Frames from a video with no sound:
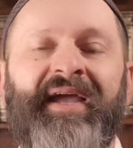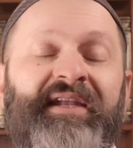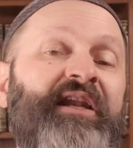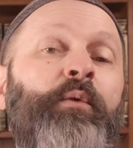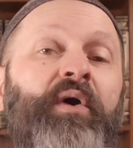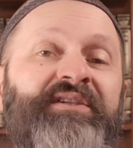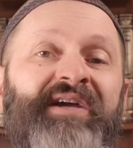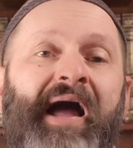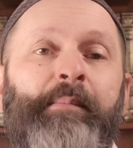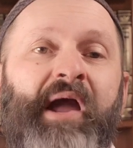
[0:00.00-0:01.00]
At any one
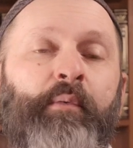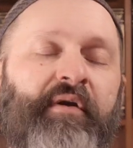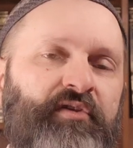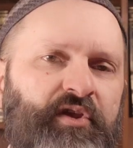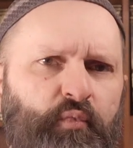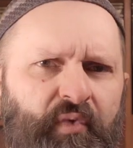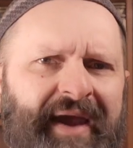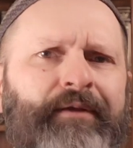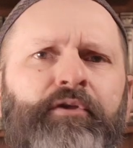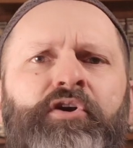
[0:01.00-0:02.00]
time, however, the
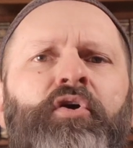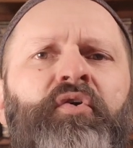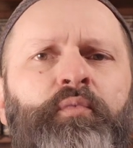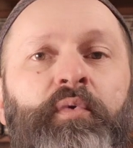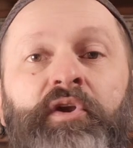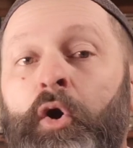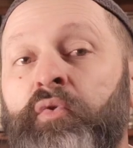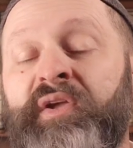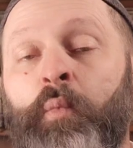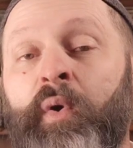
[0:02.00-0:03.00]
regular Kohen would
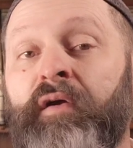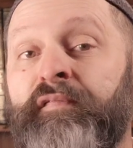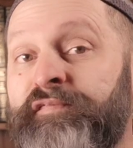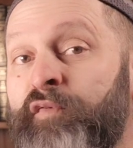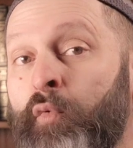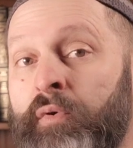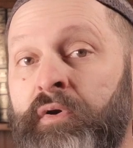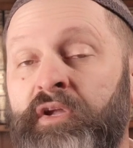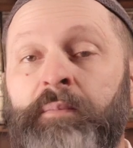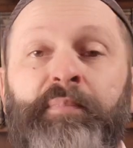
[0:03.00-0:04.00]
only wear
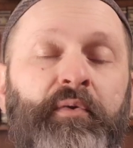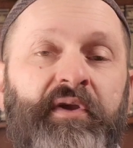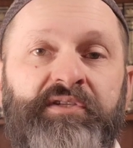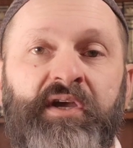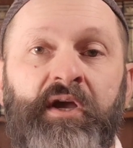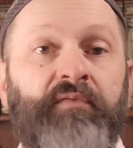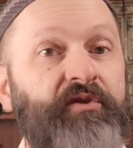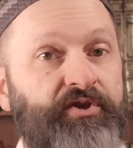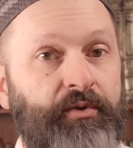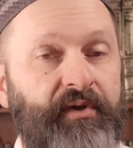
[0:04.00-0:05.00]
4 components:
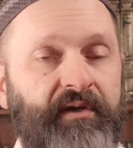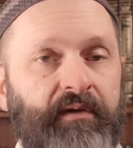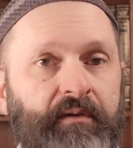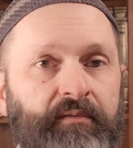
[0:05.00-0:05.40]
the tunic,